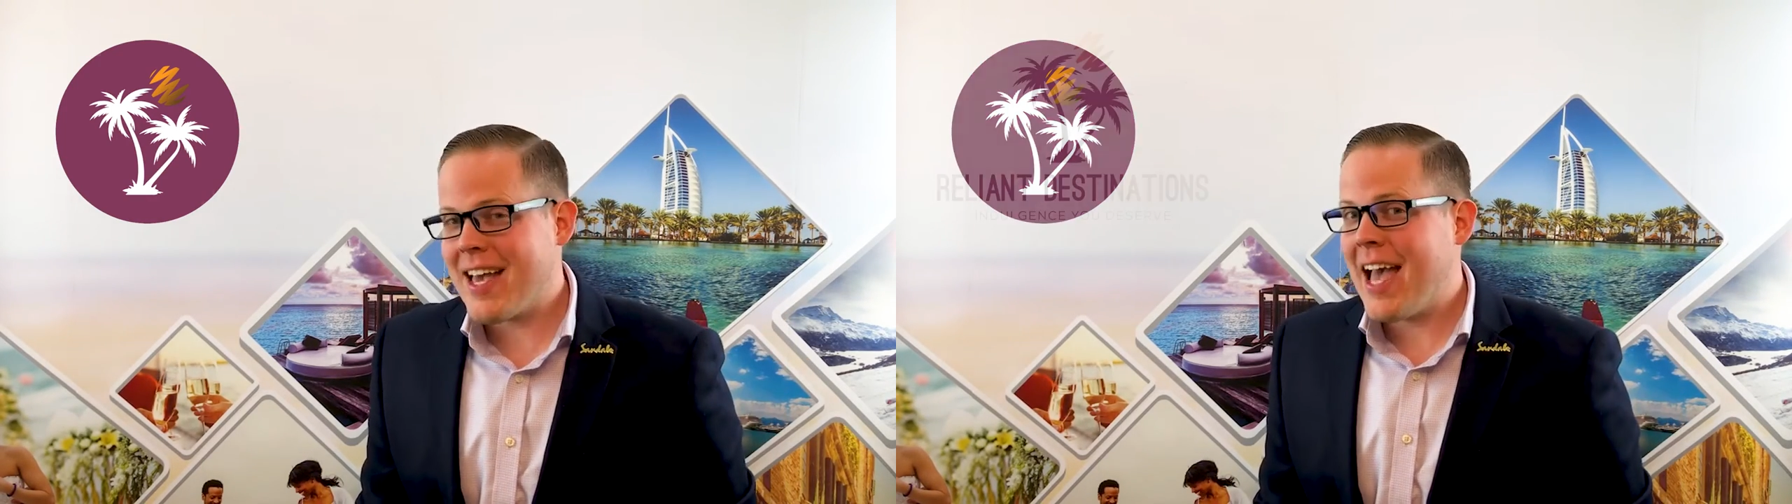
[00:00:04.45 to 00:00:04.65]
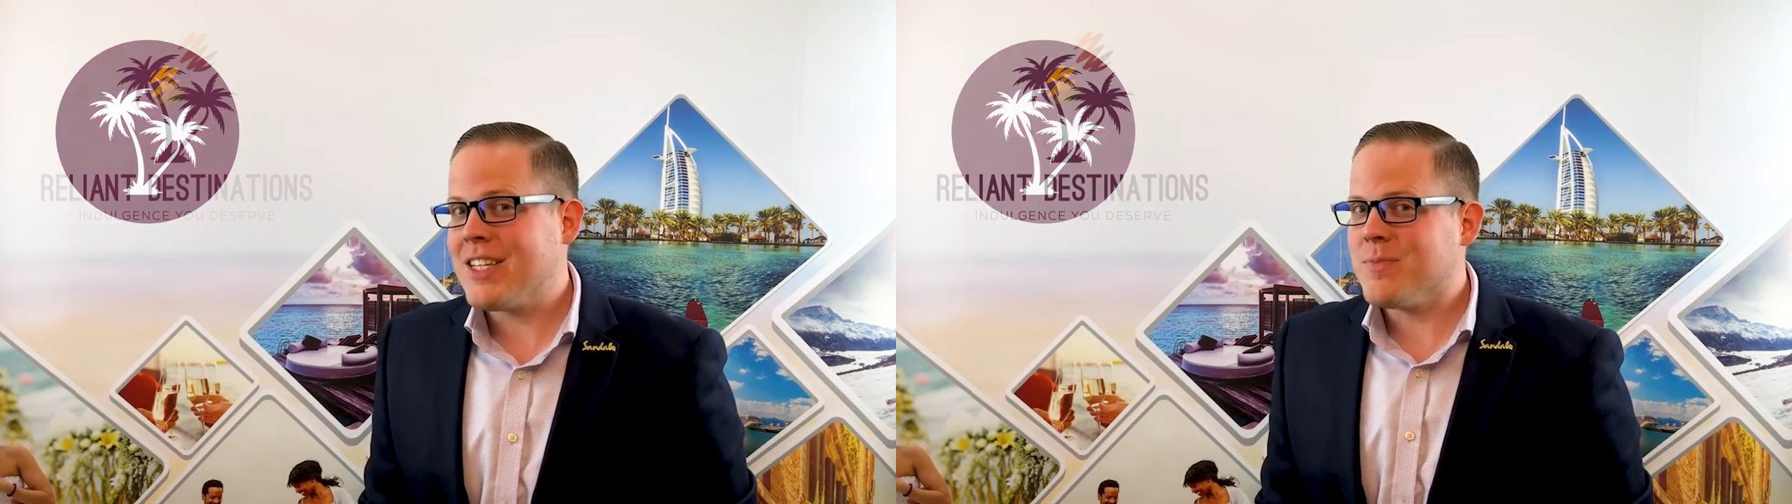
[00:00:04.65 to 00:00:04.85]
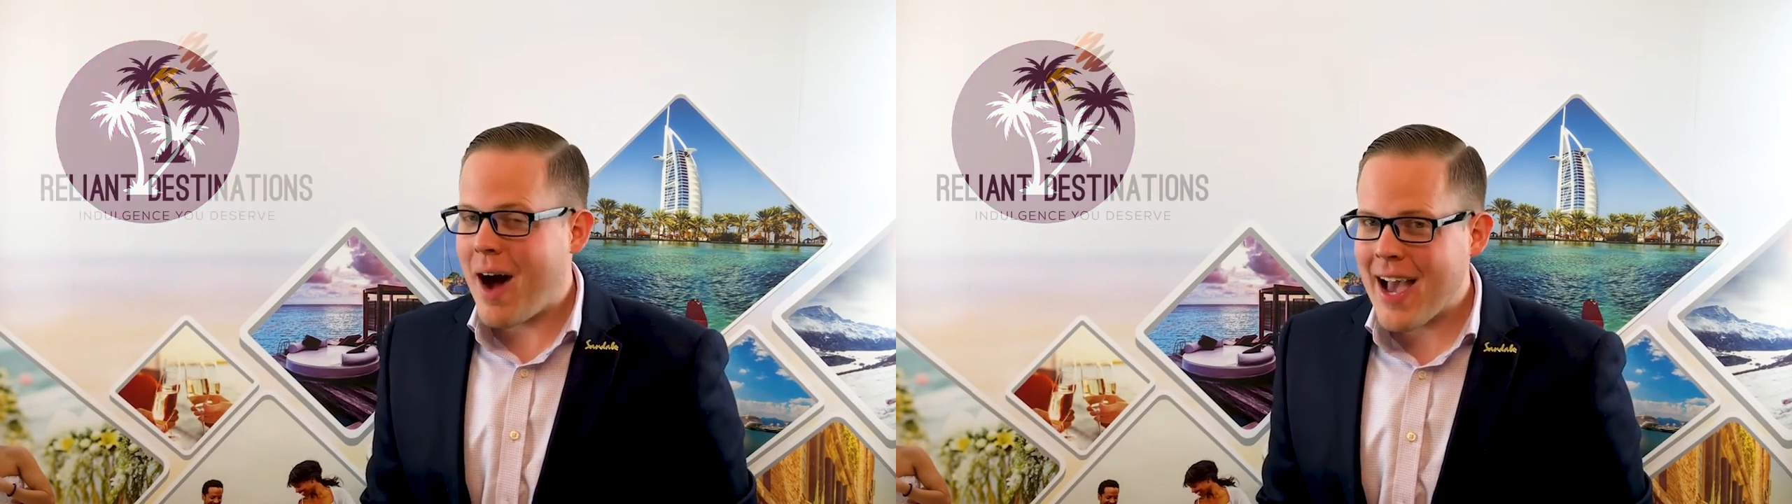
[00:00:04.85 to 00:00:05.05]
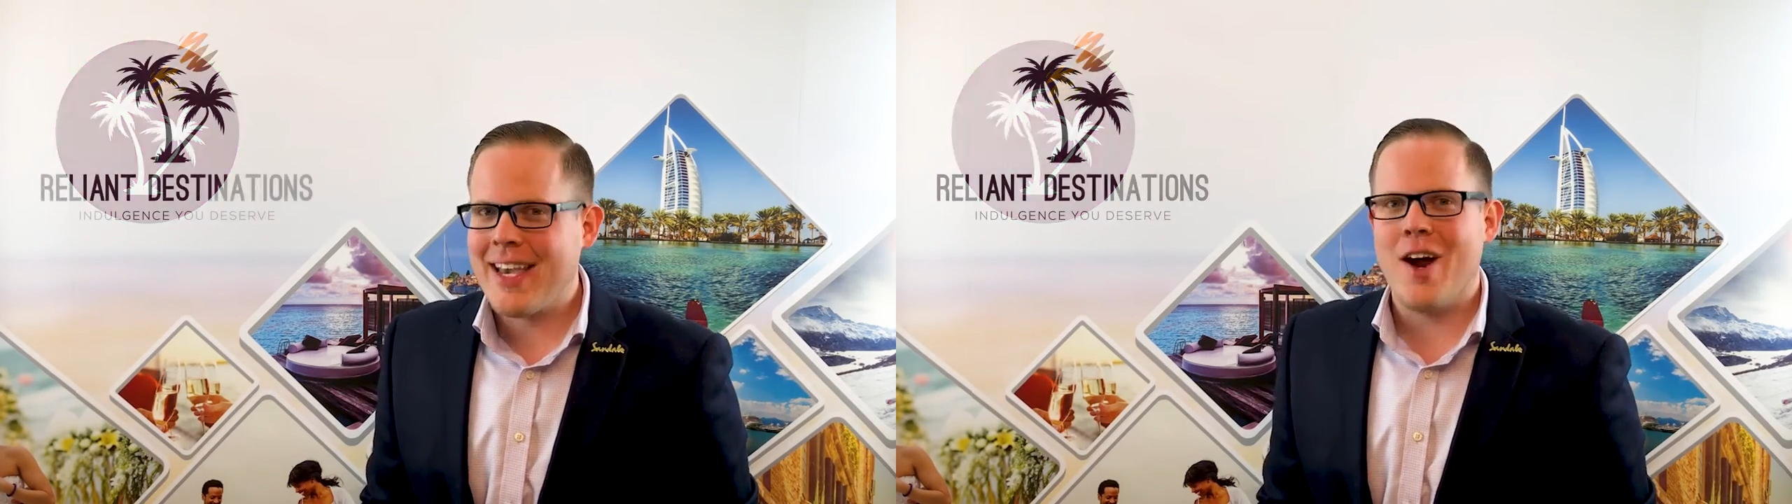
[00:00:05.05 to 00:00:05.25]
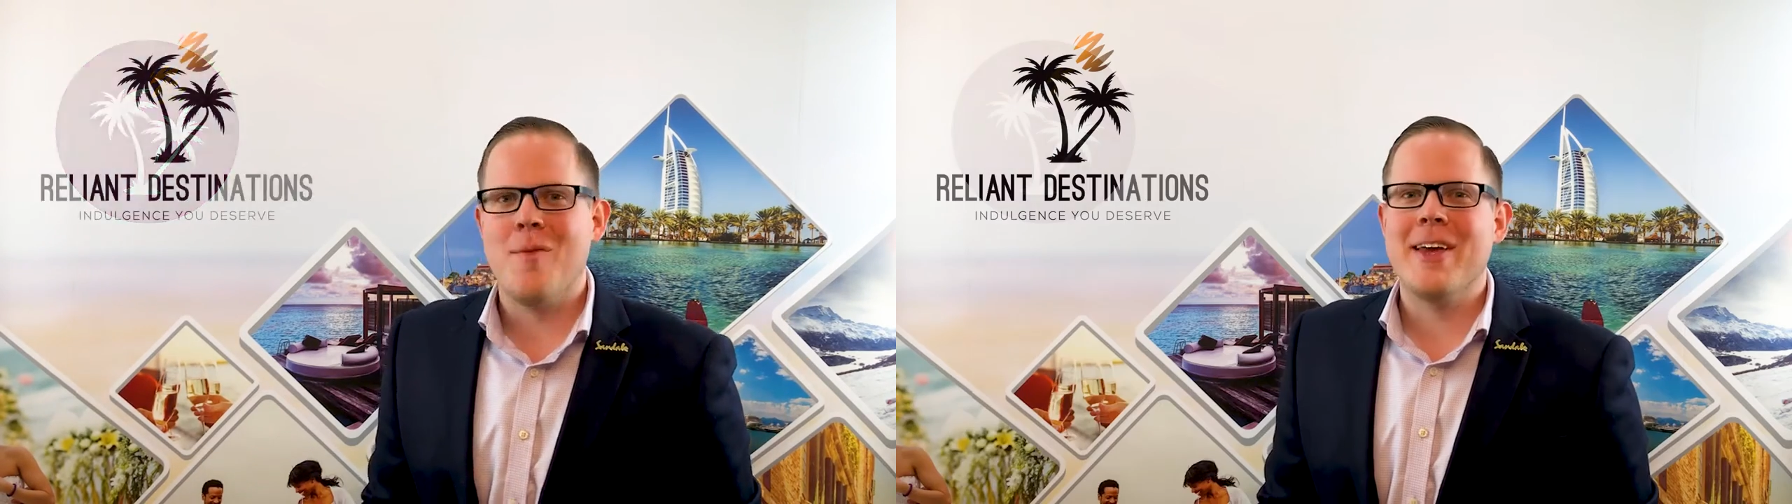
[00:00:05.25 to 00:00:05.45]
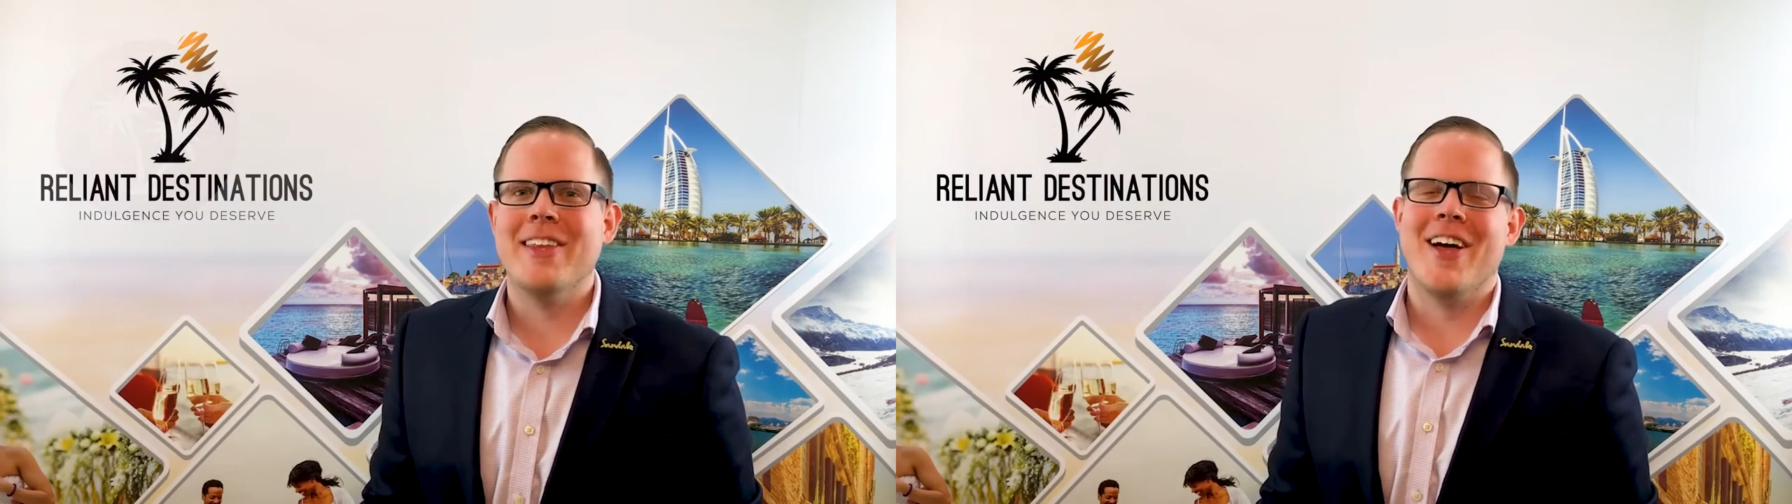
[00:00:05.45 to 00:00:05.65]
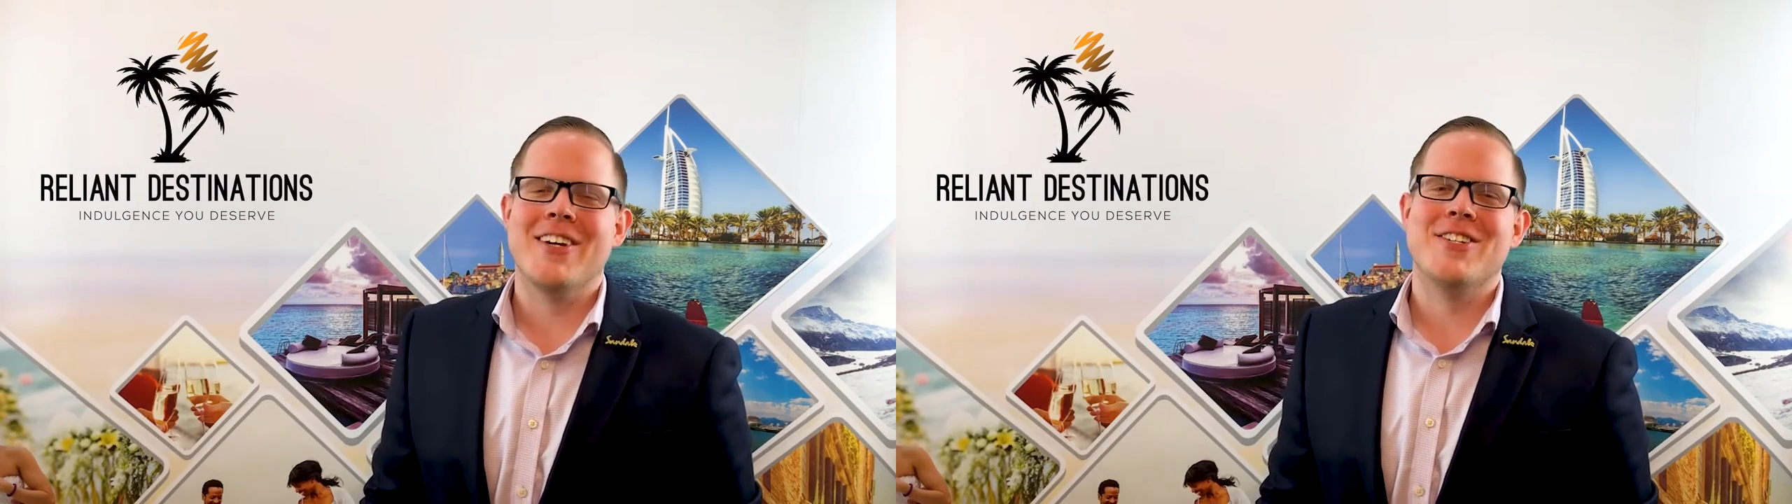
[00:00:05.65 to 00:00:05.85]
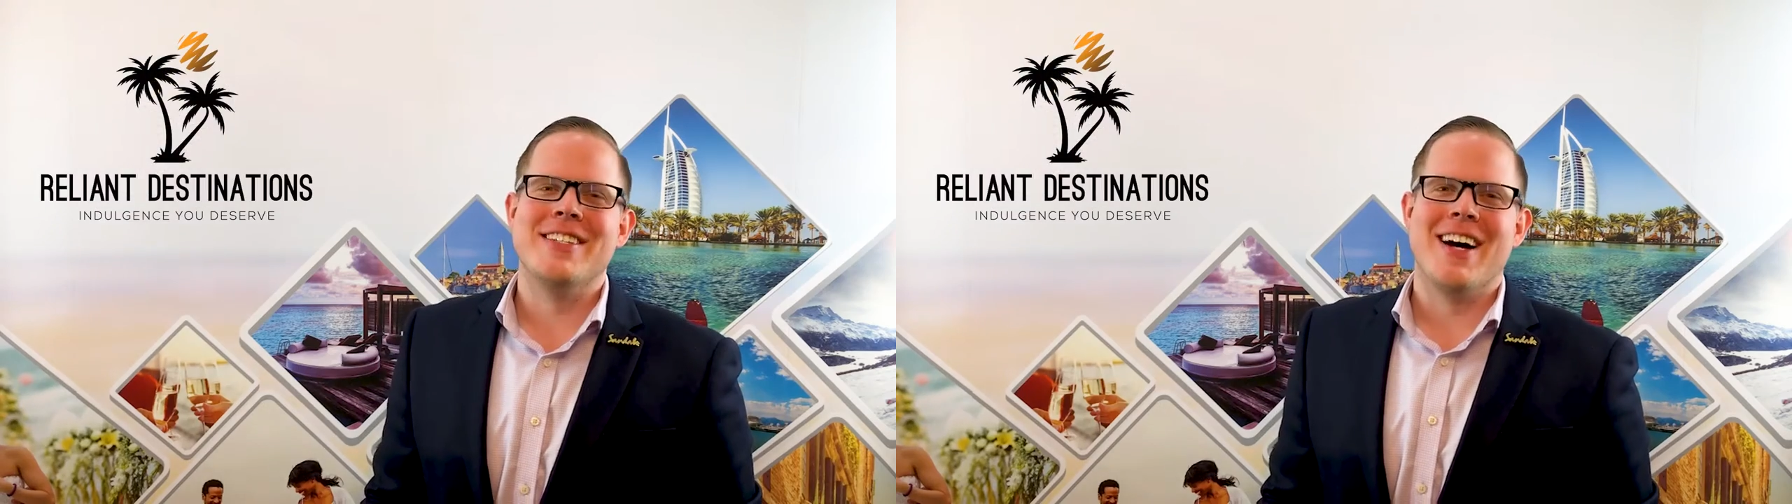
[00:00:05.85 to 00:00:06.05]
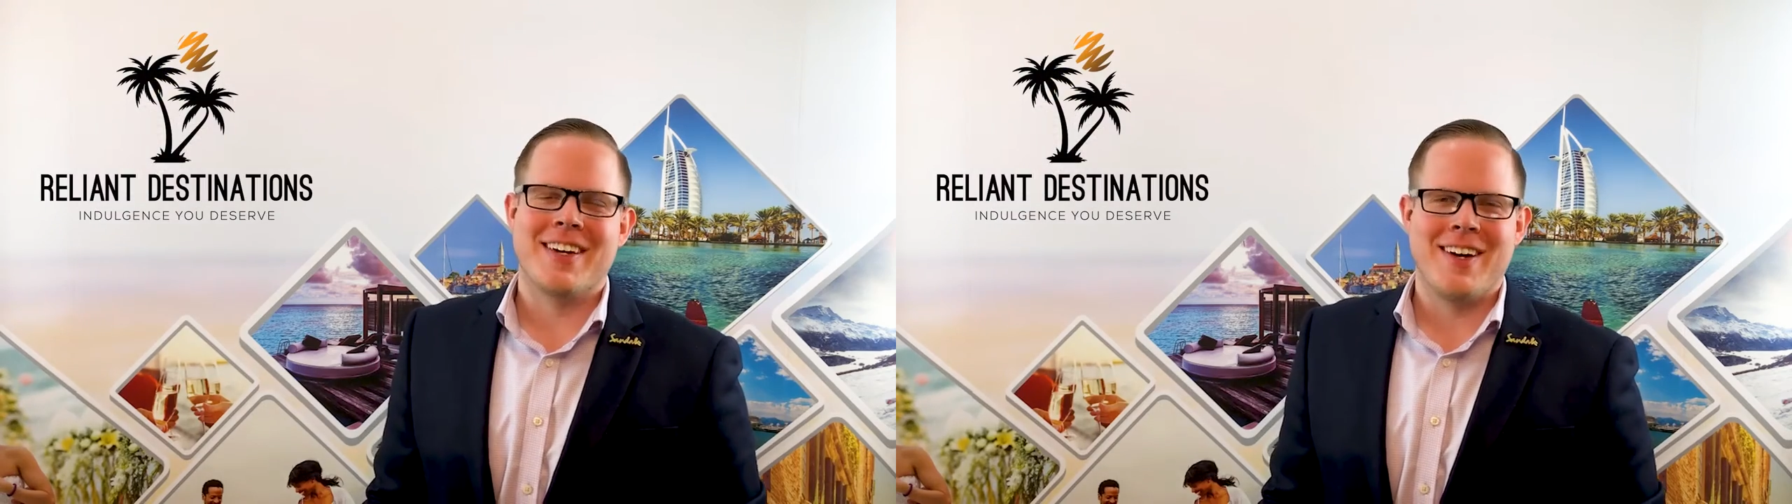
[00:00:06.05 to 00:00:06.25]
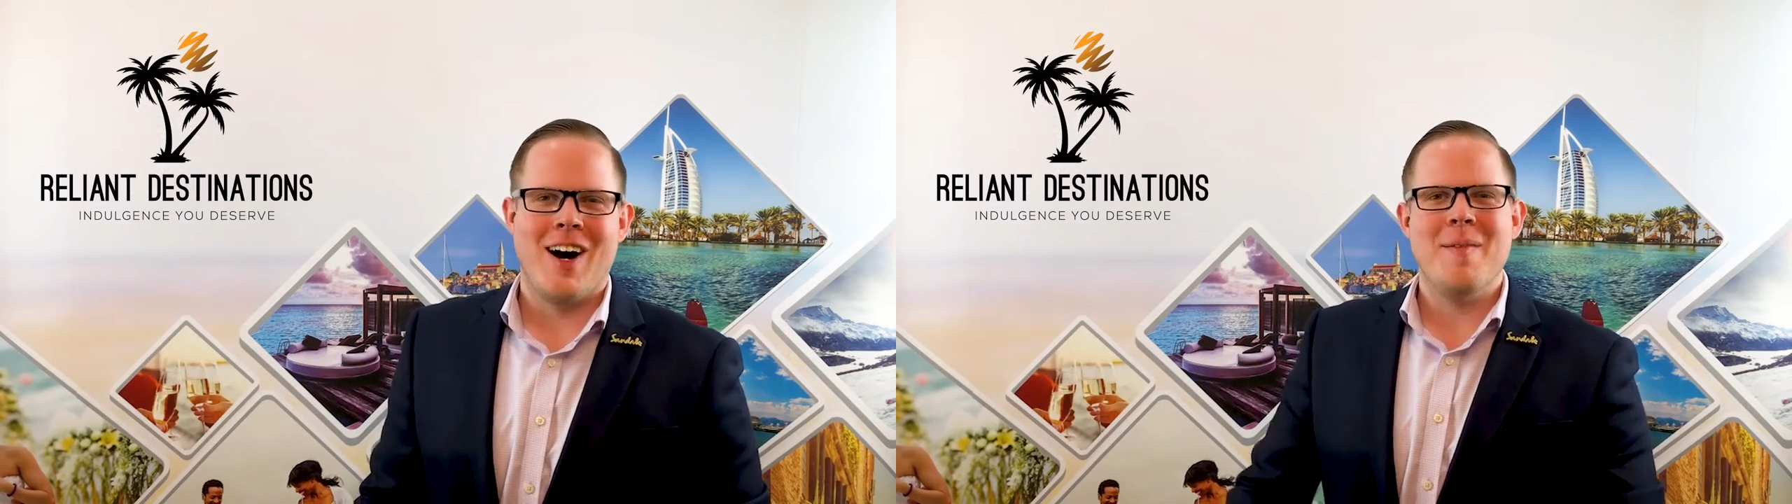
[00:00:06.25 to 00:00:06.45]
and
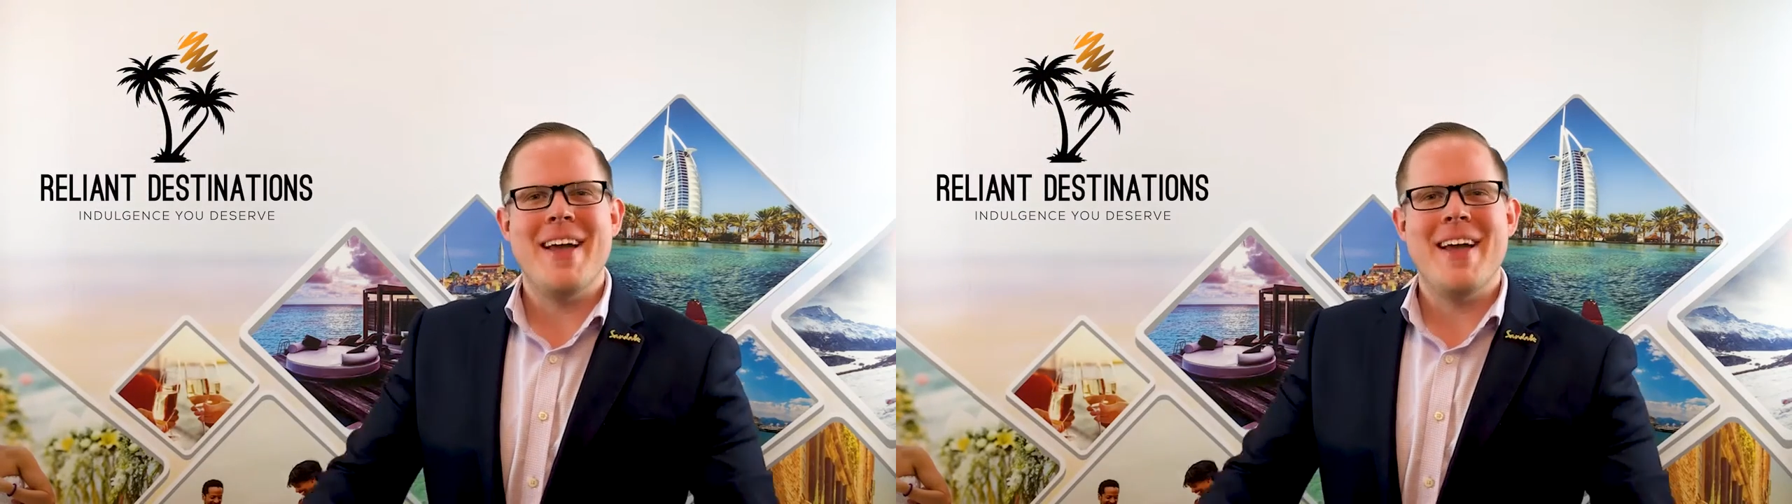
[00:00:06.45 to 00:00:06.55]
MyCaribbeanLuxury.com.